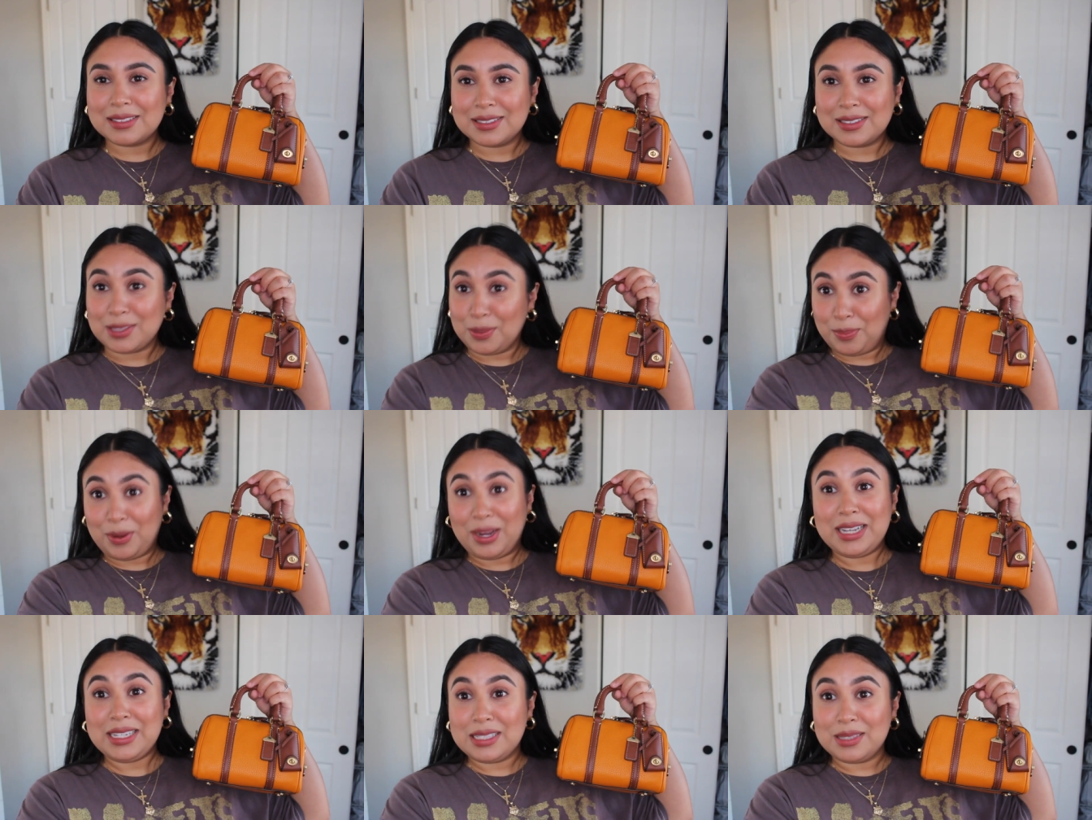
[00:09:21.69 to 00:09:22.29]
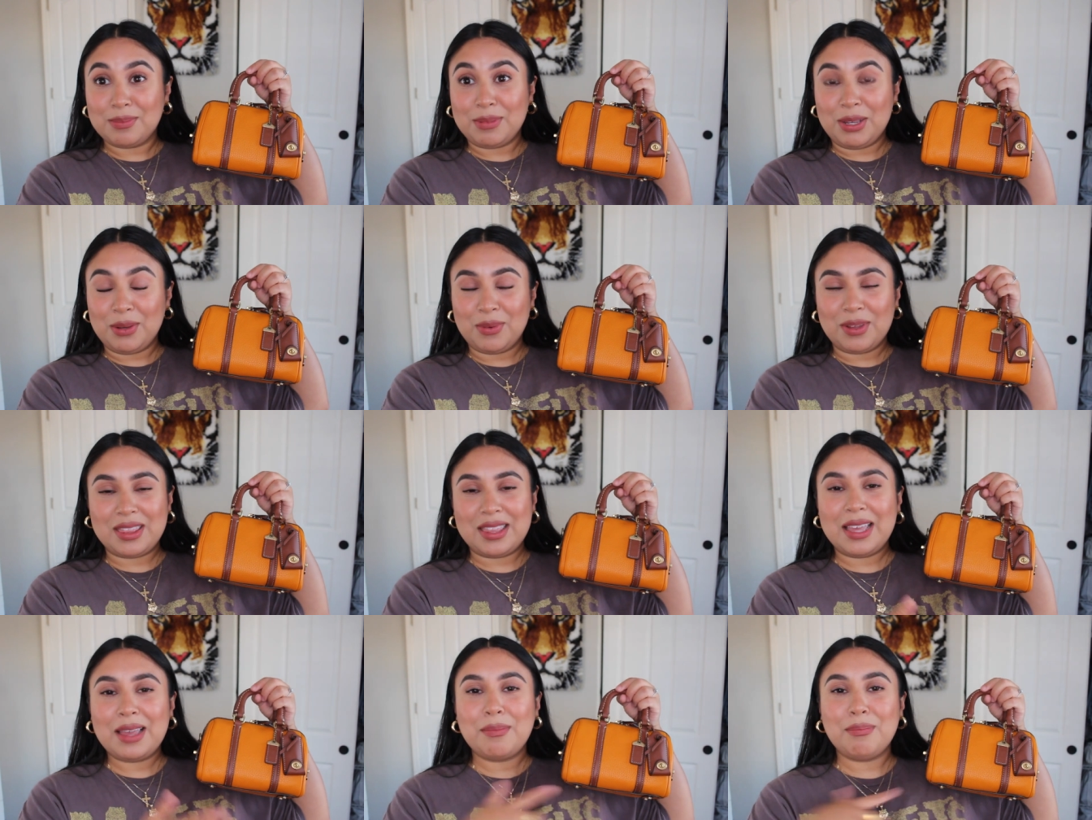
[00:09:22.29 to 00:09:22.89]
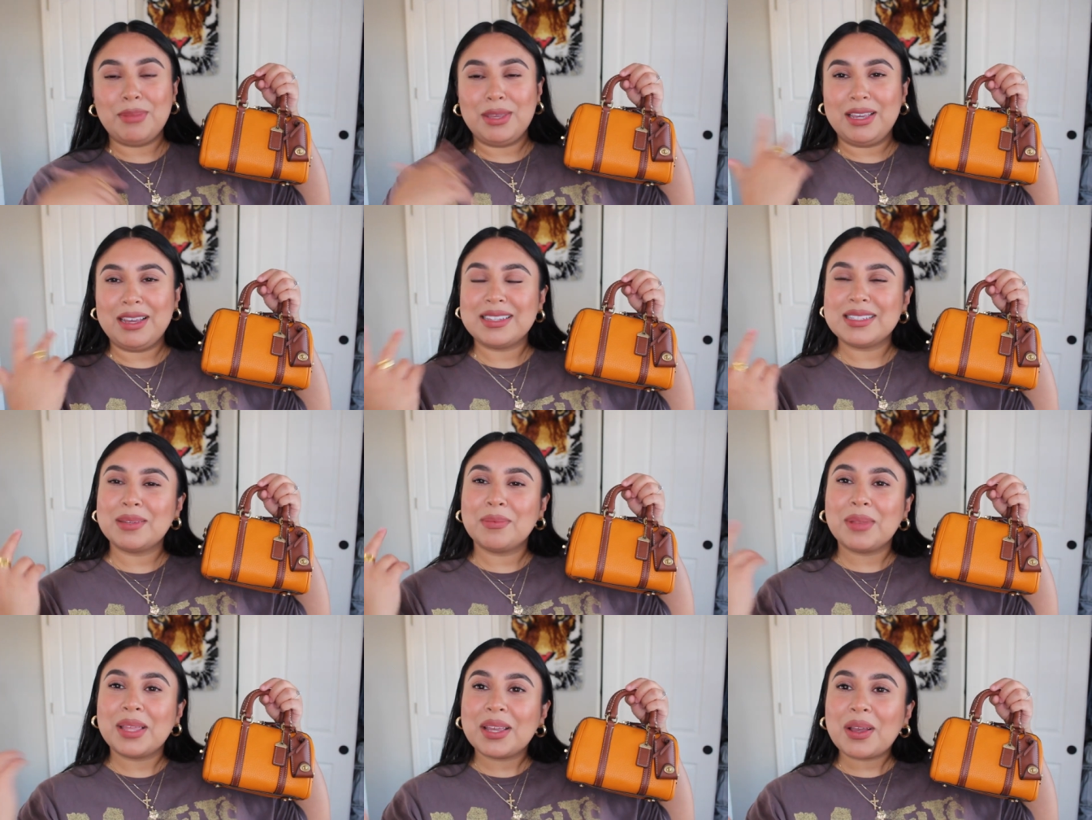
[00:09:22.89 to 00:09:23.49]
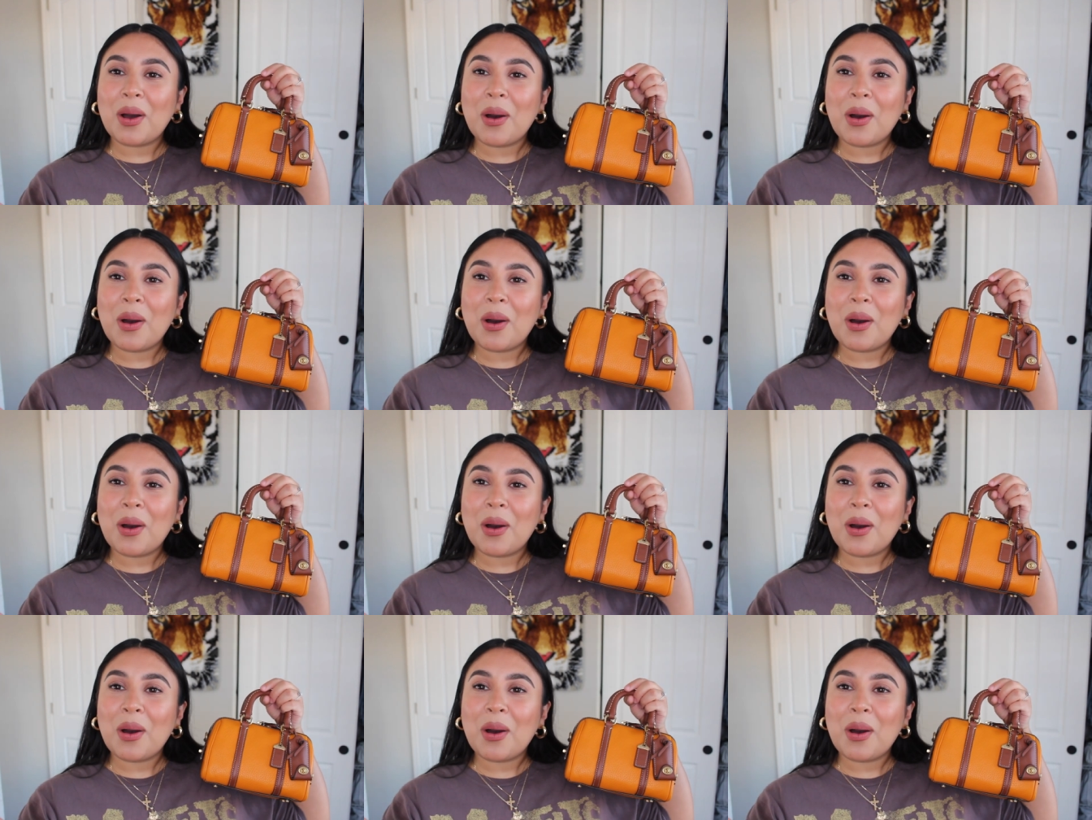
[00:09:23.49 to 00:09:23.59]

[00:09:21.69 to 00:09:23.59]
surprised me with it because I'm like,